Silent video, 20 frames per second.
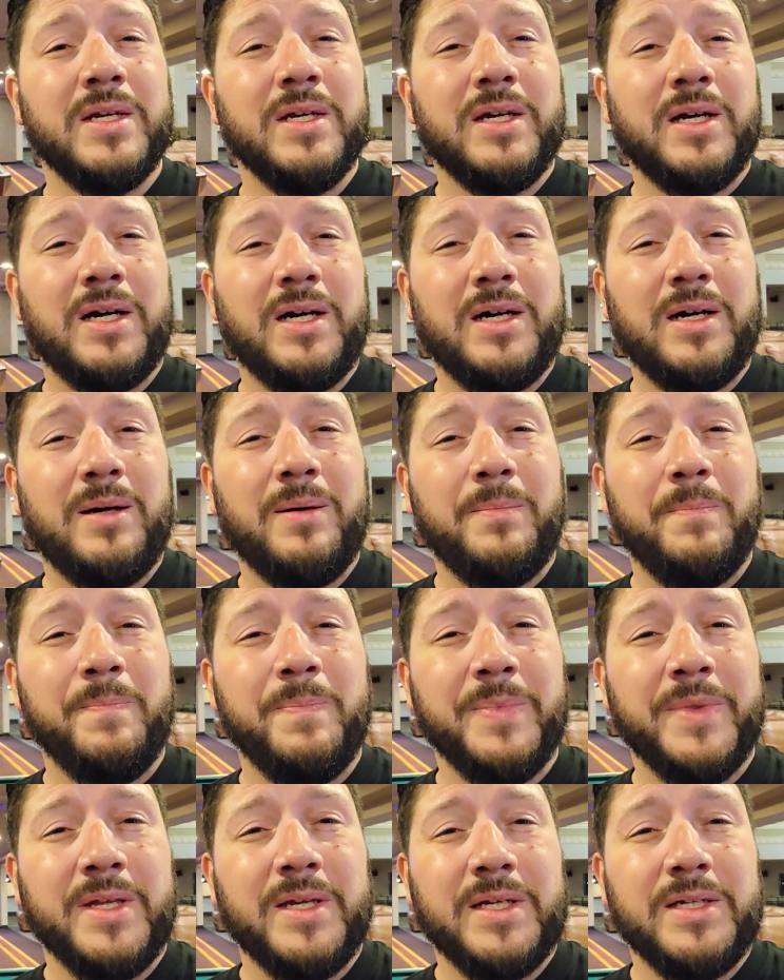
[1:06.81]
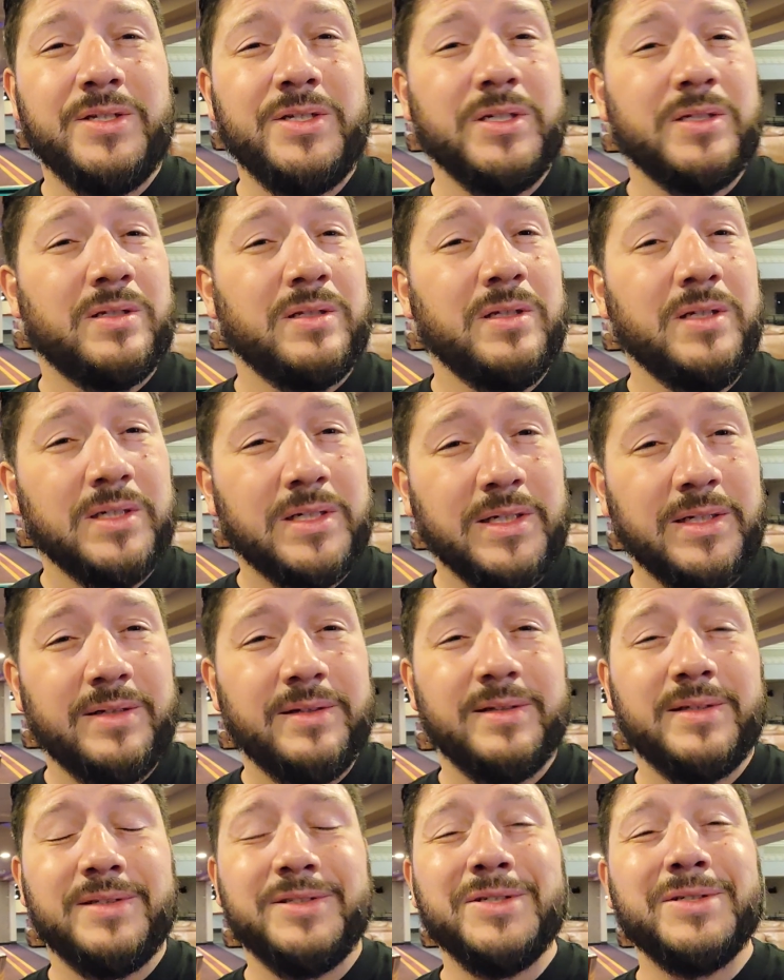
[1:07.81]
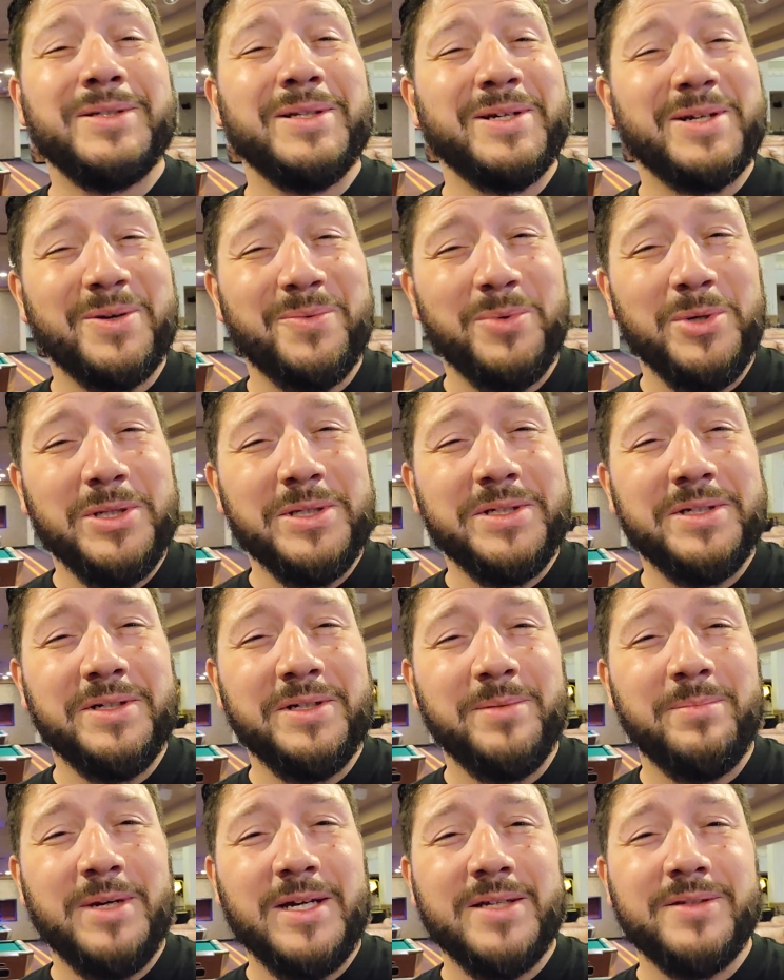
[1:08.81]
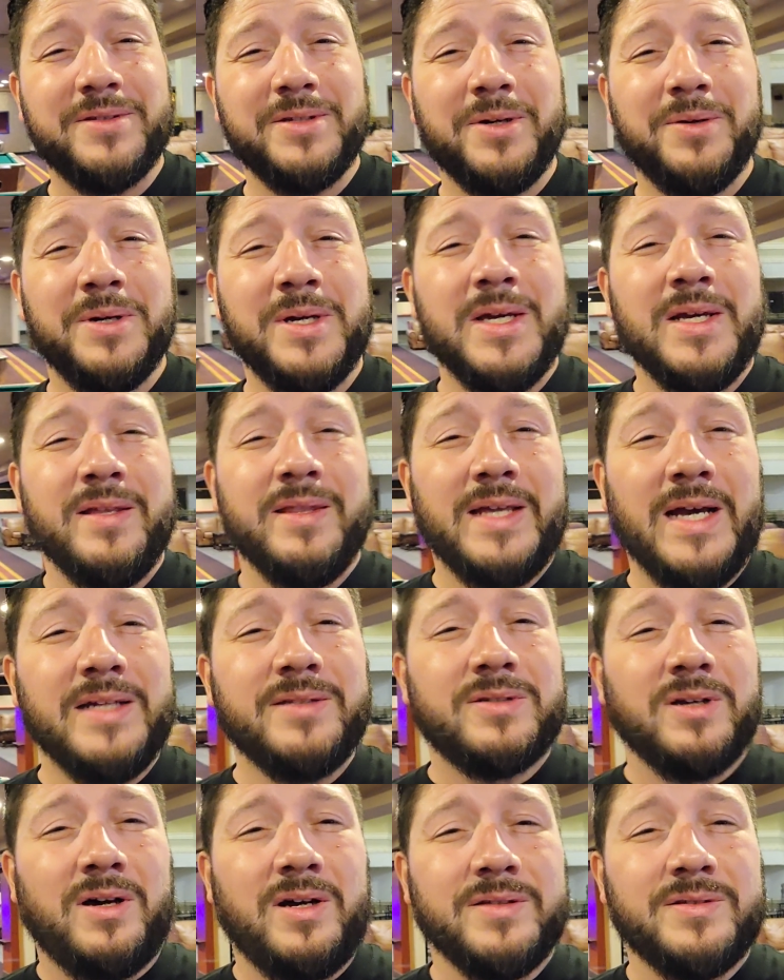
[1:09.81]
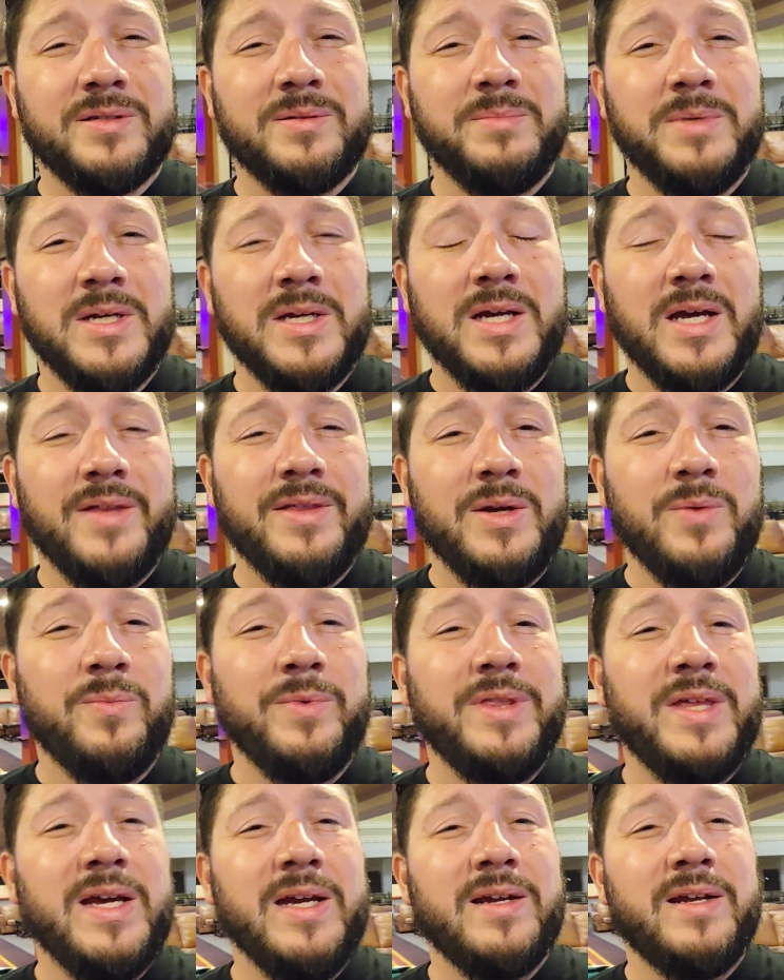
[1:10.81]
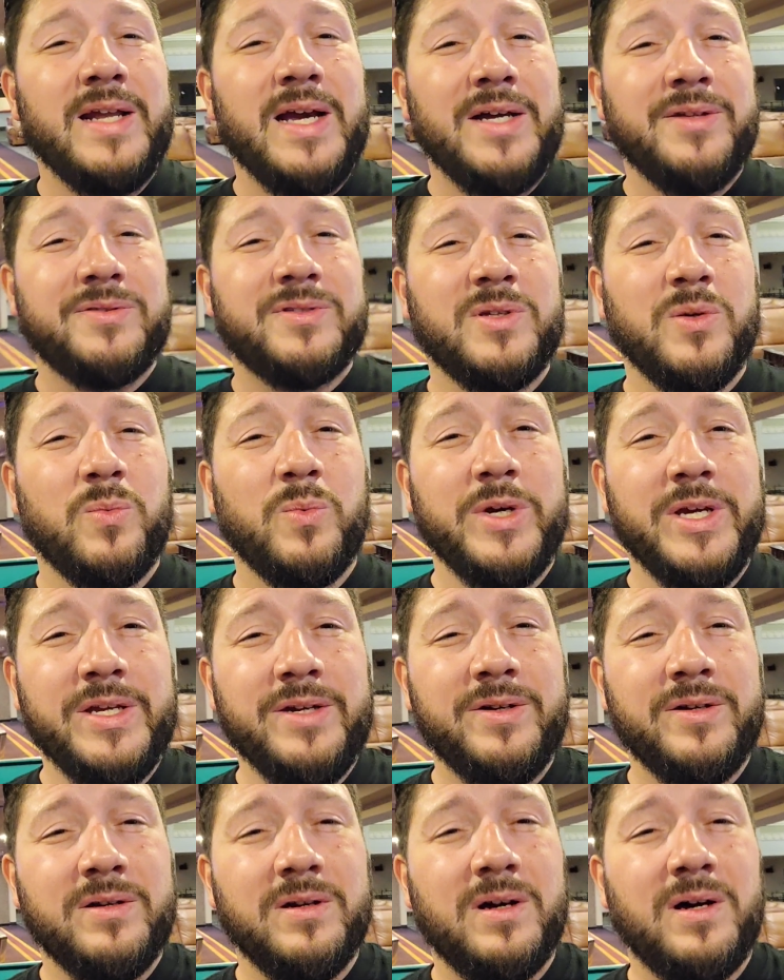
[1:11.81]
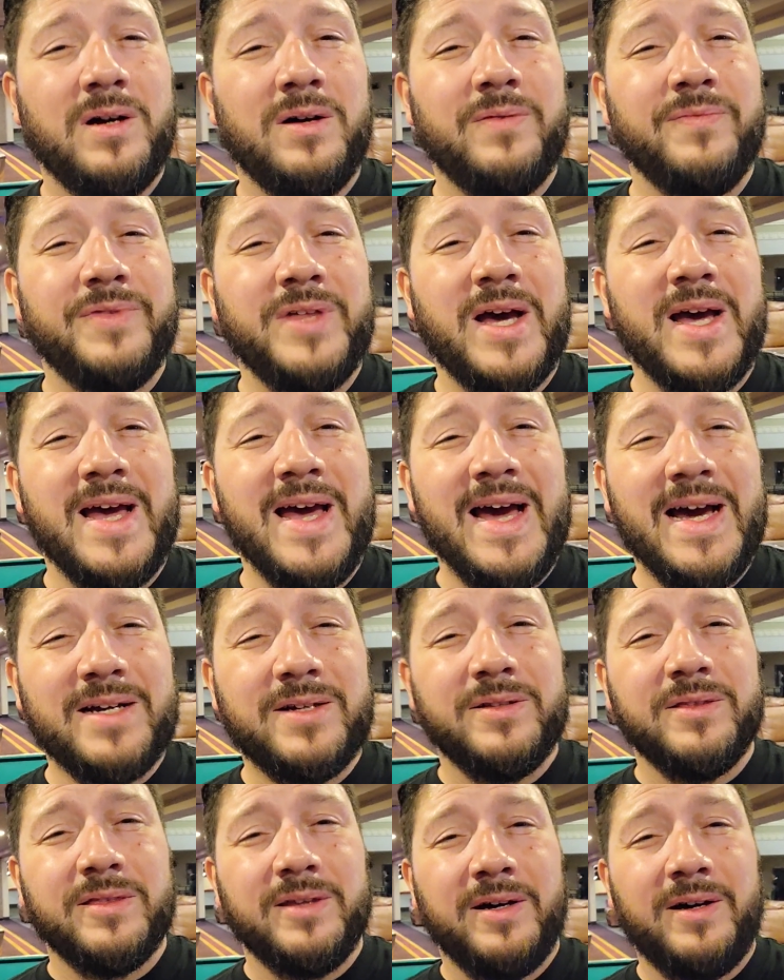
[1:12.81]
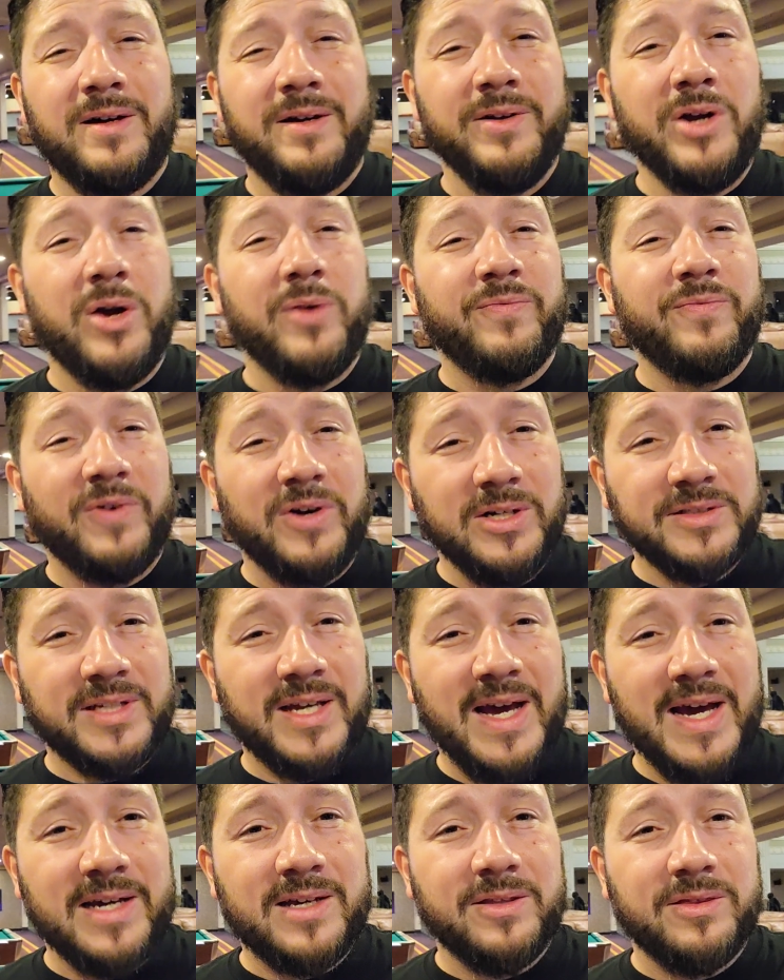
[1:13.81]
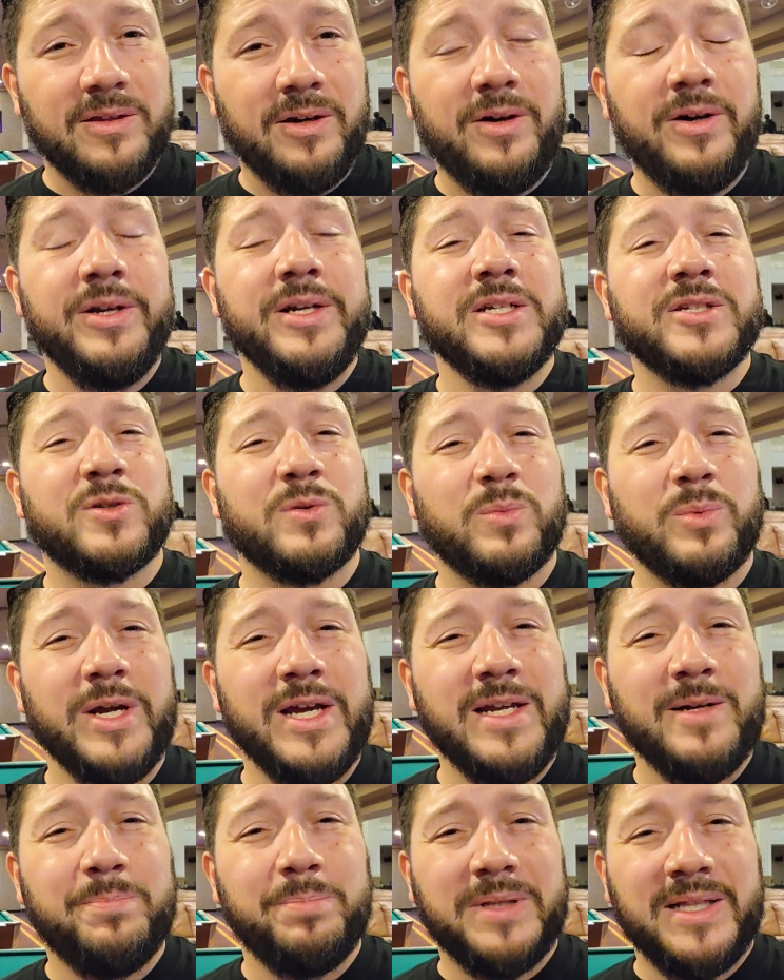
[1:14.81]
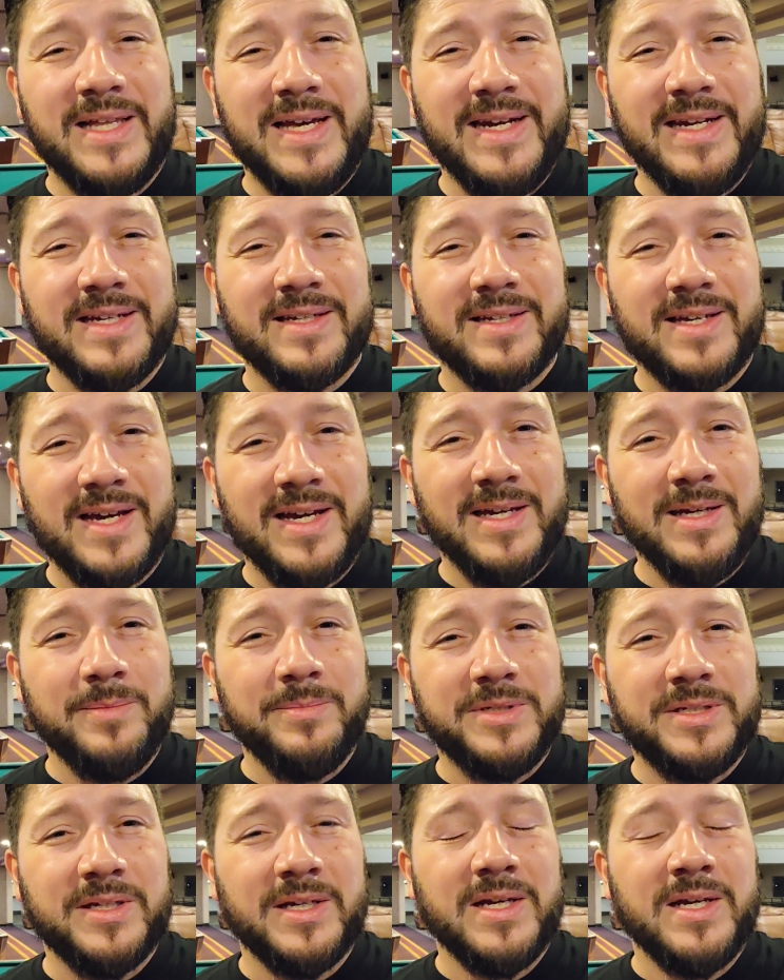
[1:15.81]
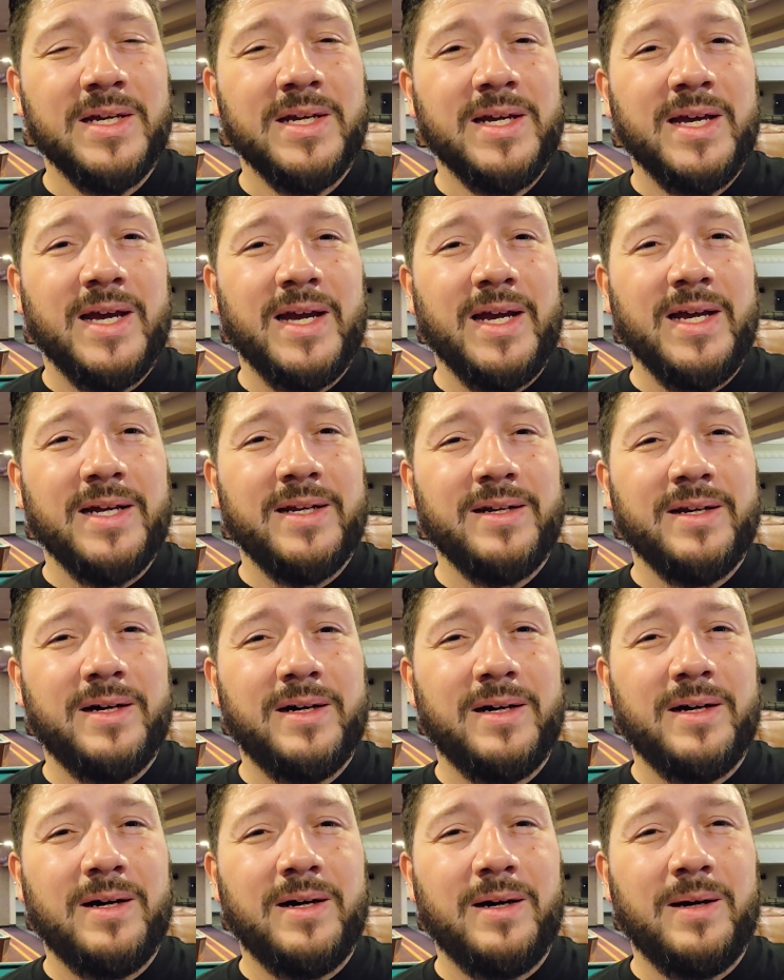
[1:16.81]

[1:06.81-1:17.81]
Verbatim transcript: Um, it's just looking just looking really good man so that's awesome and then when they announced the winner of the hackathon our first hackathon it's red planet games and uh,